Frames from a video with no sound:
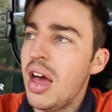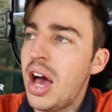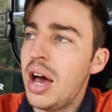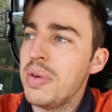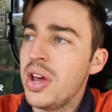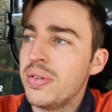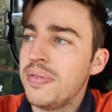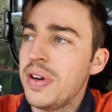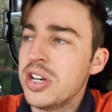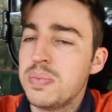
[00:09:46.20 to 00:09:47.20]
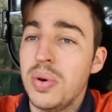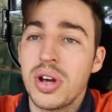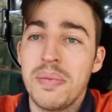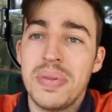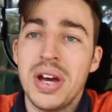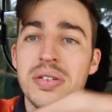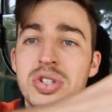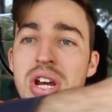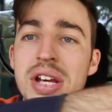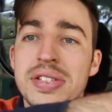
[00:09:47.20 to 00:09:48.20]
and on Facebook about
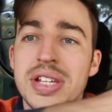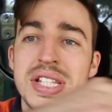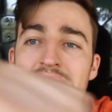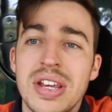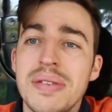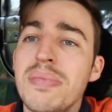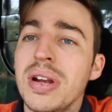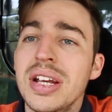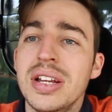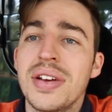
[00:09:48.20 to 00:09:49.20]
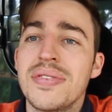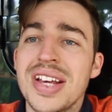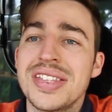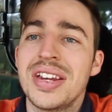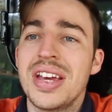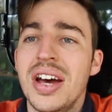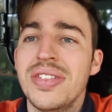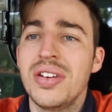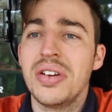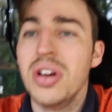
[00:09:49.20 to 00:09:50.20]
chassis completely rusted out, and
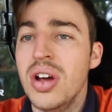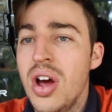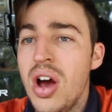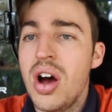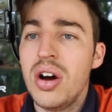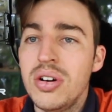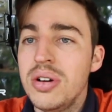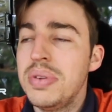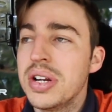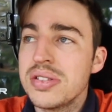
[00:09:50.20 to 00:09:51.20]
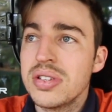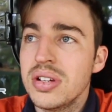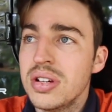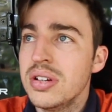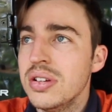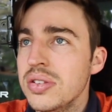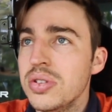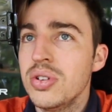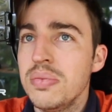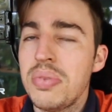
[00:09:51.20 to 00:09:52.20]
they're like, oh, but it's a
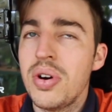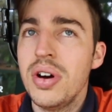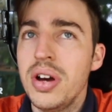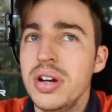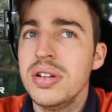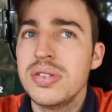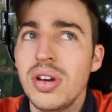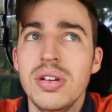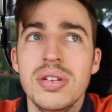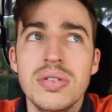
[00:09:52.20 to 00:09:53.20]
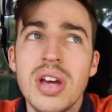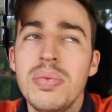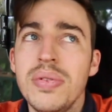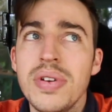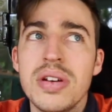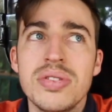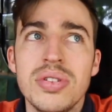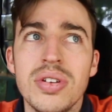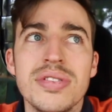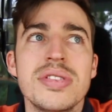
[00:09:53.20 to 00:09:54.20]
good buy, it's only a couple
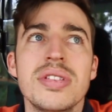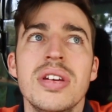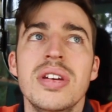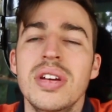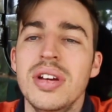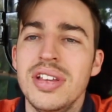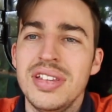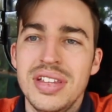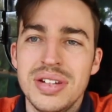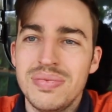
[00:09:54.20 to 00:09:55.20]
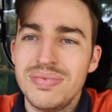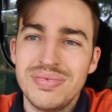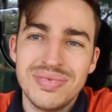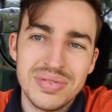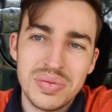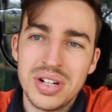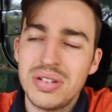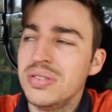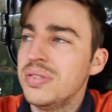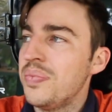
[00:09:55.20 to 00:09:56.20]
$1,000. Yeah,
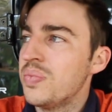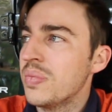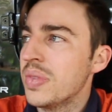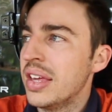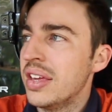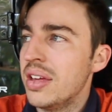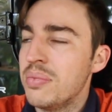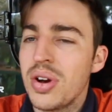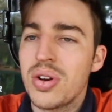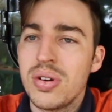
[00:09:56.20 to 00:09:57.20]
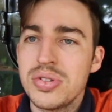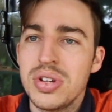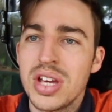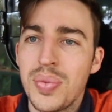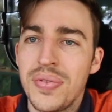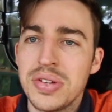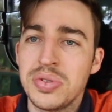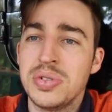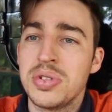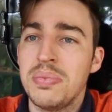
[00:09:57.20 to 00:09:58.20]
well, it might cost you a couple
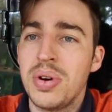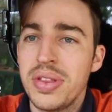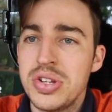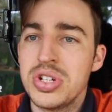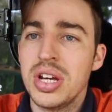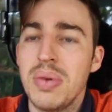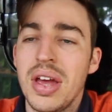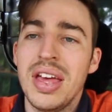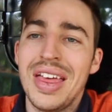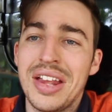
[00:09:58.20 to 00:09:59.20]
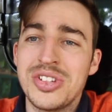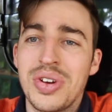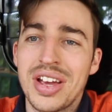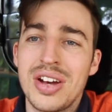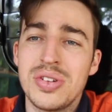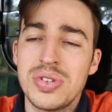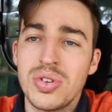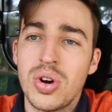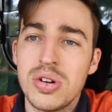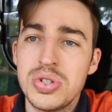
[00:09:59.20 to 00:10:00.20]
$1,000 to buy the Jeep. It's going to
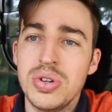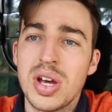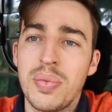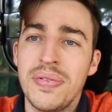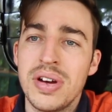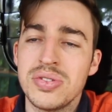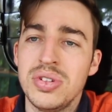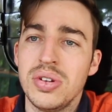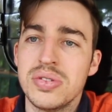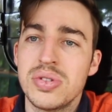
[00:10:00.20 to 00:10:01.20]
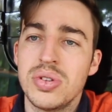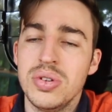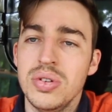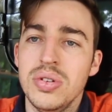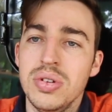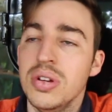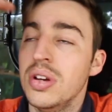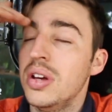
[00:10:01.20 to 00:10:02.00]
cost you a couple $1,000 to